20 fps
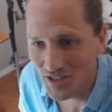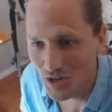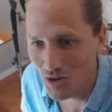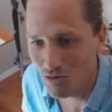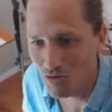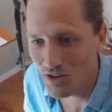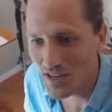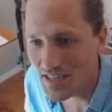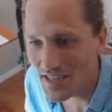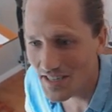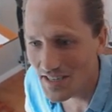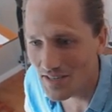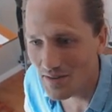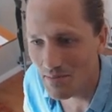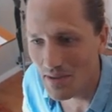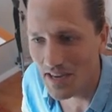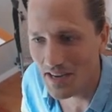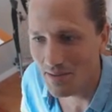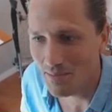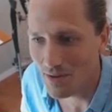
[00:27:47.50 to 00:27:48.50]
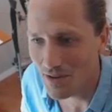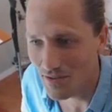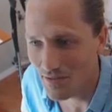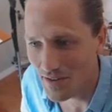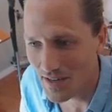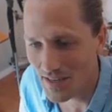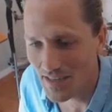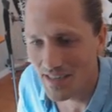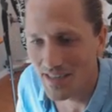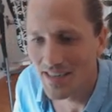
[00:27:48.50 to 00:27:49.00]
There's no reason to make it
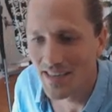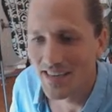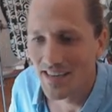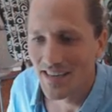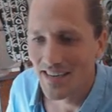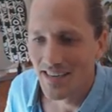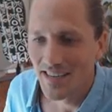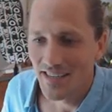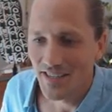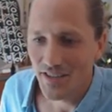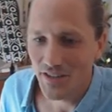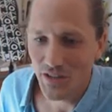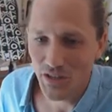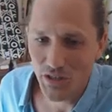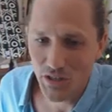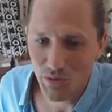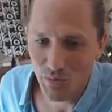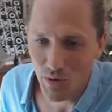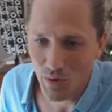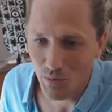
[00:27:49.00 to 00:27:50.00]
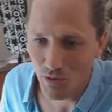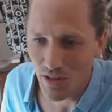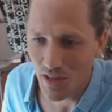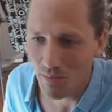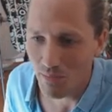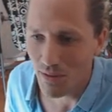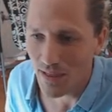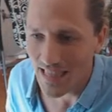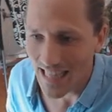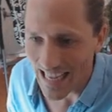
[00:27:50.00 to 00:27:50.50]
perfect. So this is when we're
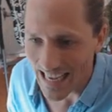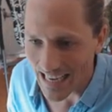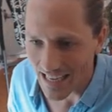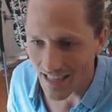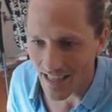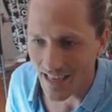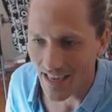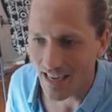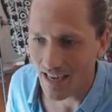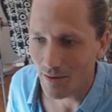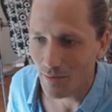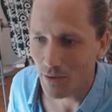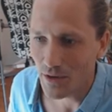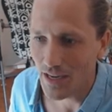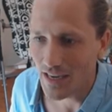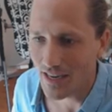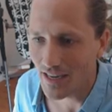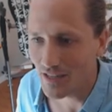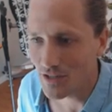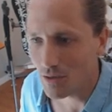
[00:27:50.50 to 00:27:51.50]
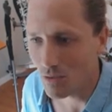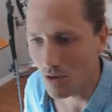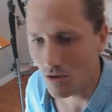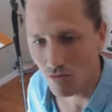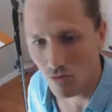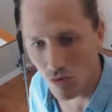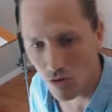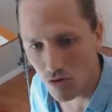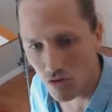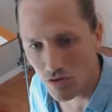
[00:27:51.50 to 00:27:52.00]
then playing the game. We get into our
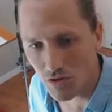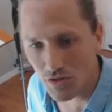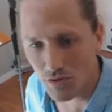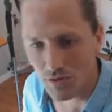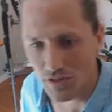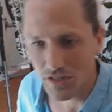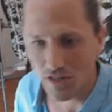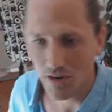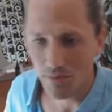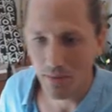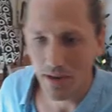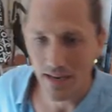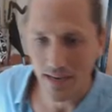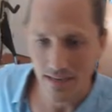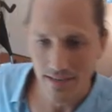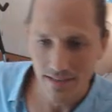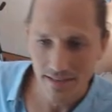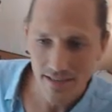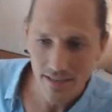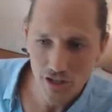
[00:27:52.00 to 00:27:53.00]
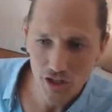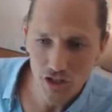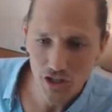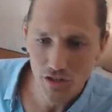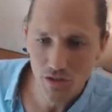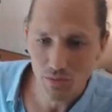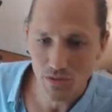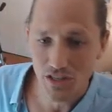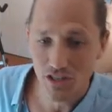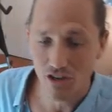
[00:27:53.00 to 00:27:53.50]
roles, we start making
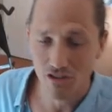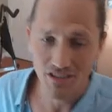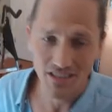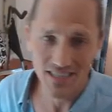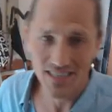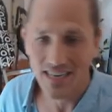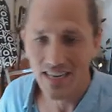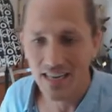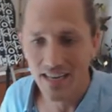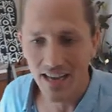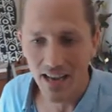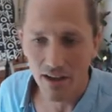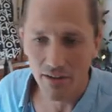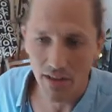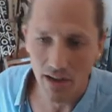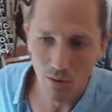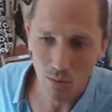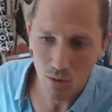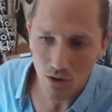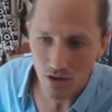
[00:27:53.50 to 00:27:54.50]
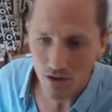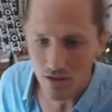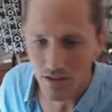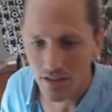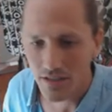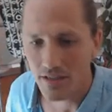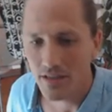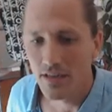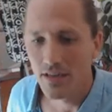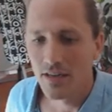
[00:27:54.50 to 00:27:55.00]
decisions, we start seeing how that
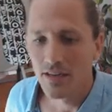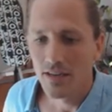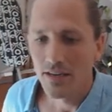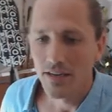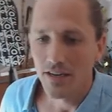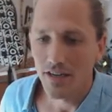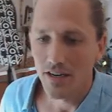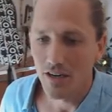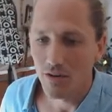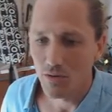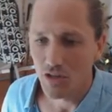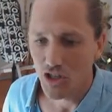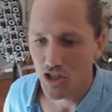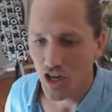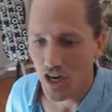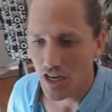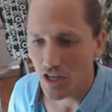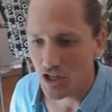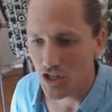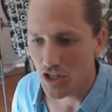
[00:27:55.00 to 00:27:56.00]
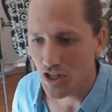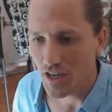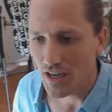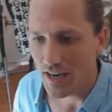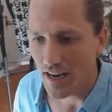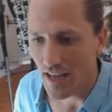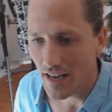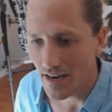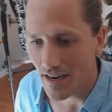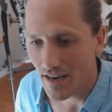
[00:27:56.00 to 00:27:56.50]
works. You know, we change it
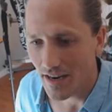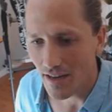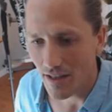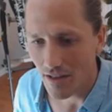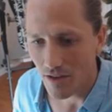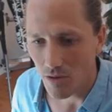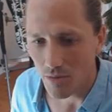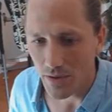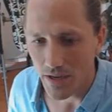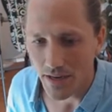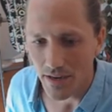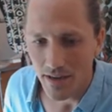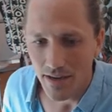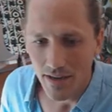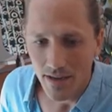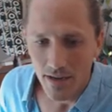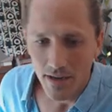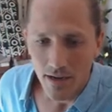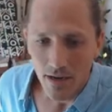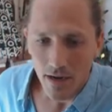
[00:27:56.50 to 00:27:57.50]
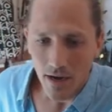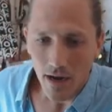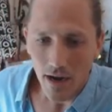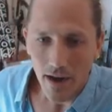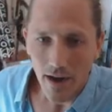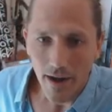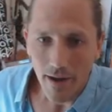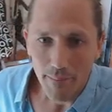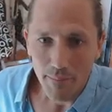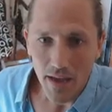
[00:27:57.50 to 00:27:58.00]
and edit it a little bit.
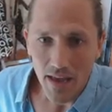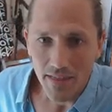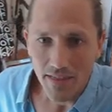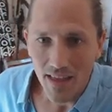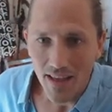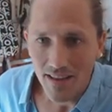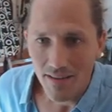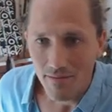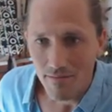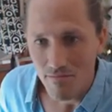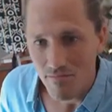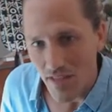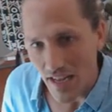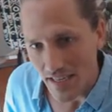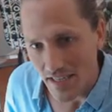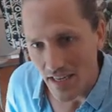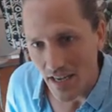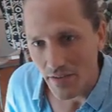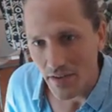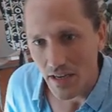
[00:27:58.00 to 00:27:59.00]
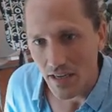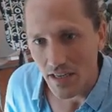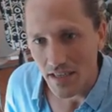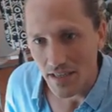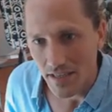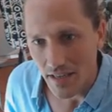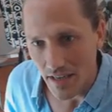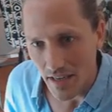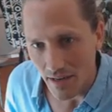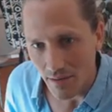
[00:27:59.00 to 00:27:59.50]
Um, and then that's giving
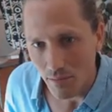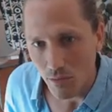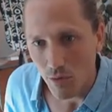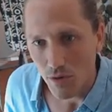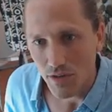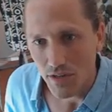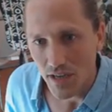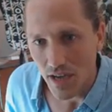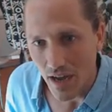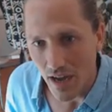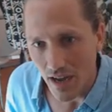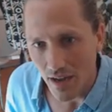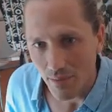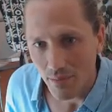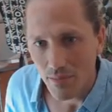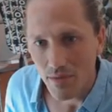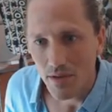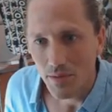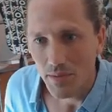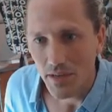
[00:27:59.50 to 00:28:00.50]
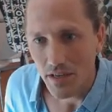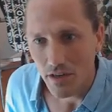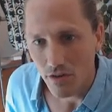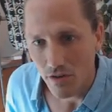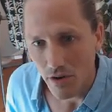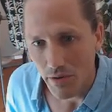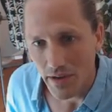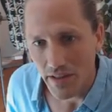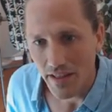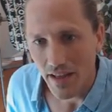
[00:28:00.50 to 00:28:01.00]
us, again, more time to be
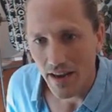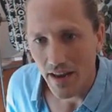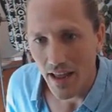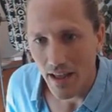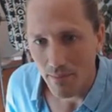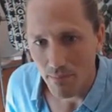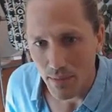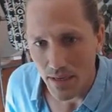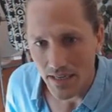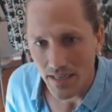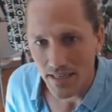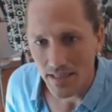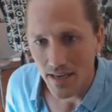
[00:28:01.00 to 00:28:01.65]
growing that hemp and